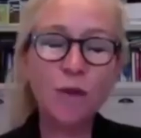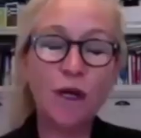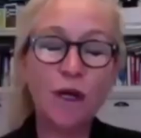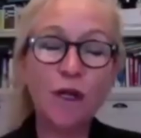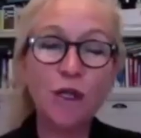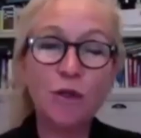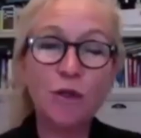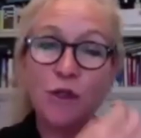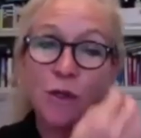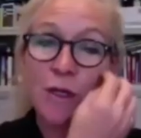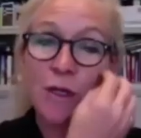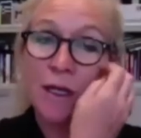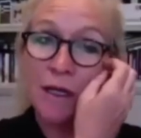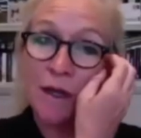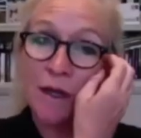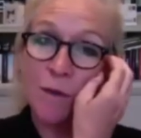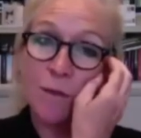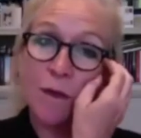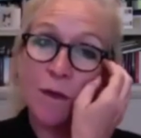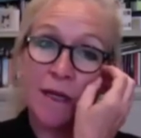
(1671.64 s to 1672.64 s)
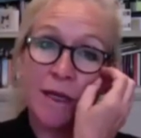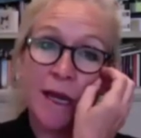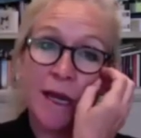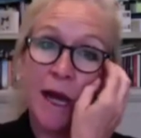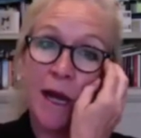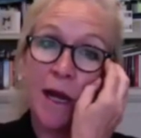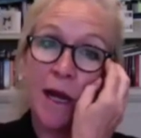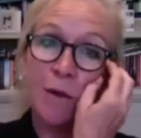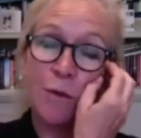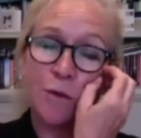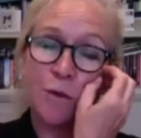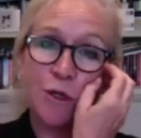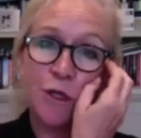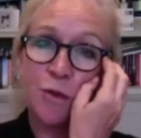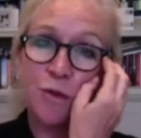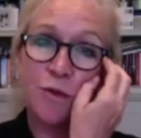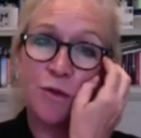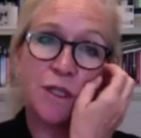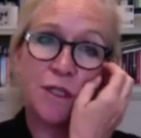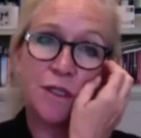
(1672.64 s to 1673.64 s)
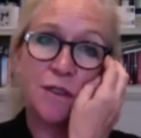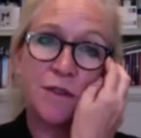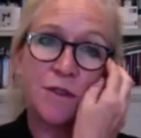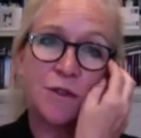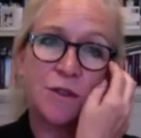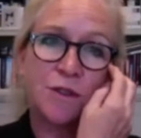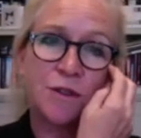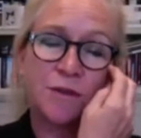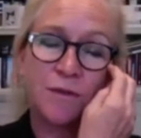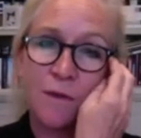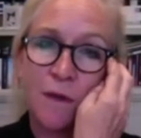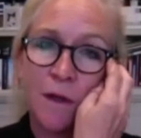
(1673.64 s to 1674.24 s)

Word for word: are you doing another one now, or are you just sort of